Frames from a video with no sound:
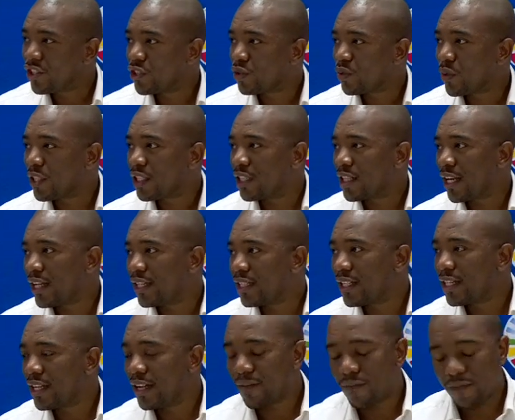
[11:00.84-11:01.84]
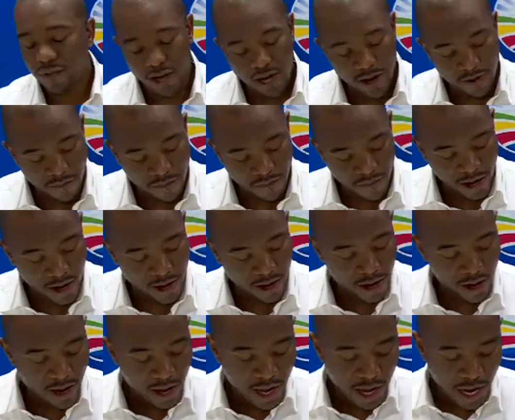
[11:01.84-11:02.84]
in 2019 are free and fair?
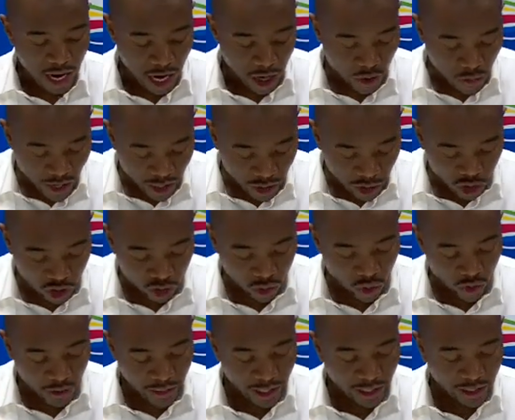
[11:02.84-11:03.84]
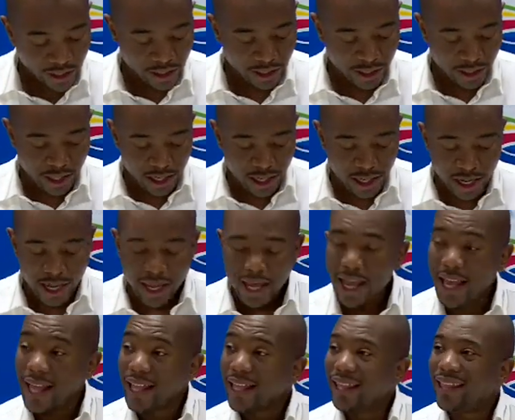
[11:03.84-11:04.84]
How do we ensure that
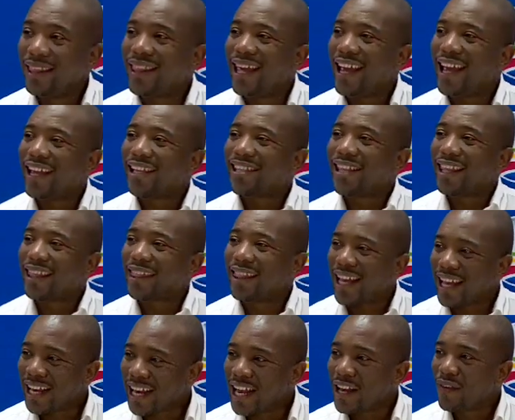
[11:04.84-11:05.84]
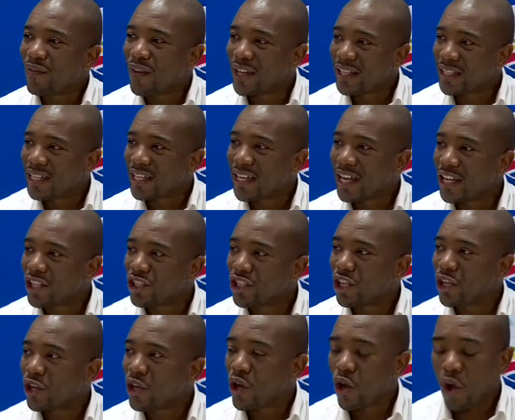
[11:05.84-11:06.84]
there is a thorough
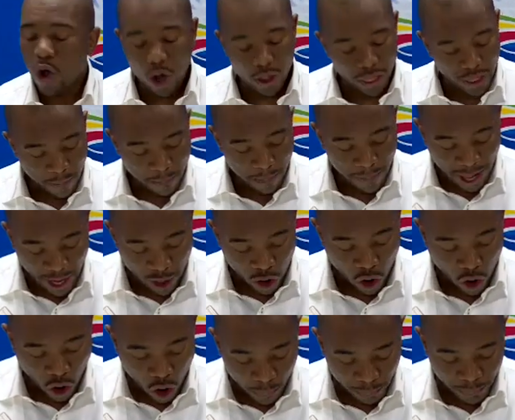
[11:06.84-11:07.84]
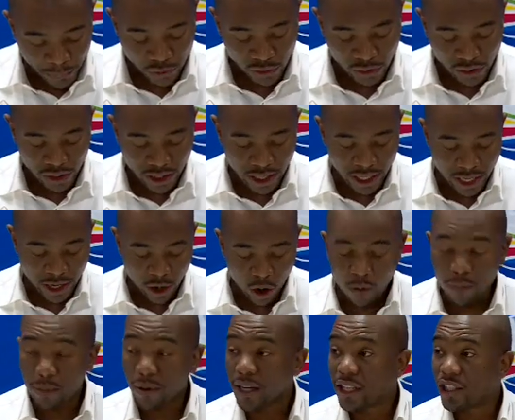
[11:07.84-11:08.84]
investigation on the black ops
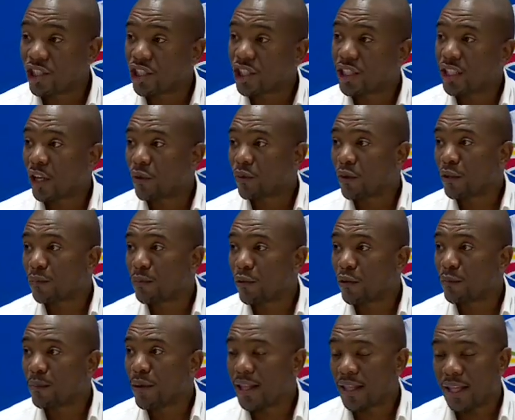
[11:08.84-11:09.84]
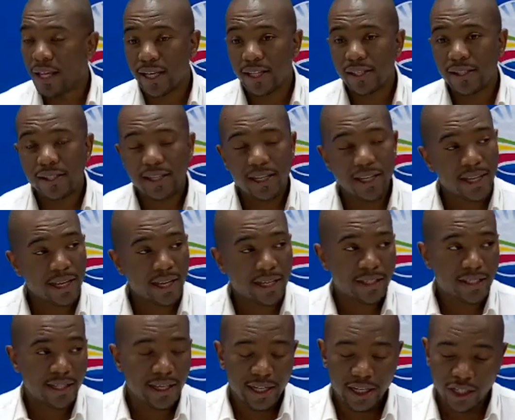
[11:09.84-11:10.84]
operation that was put by the ANC at
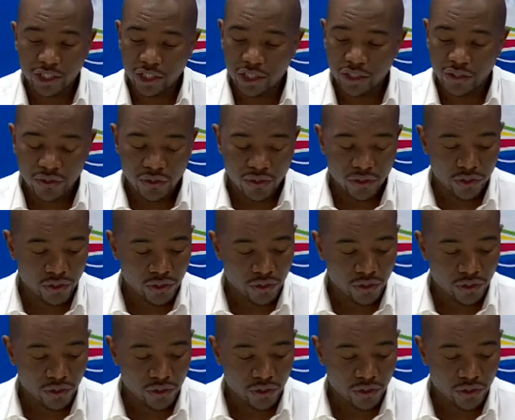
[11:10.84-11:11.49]
last elections?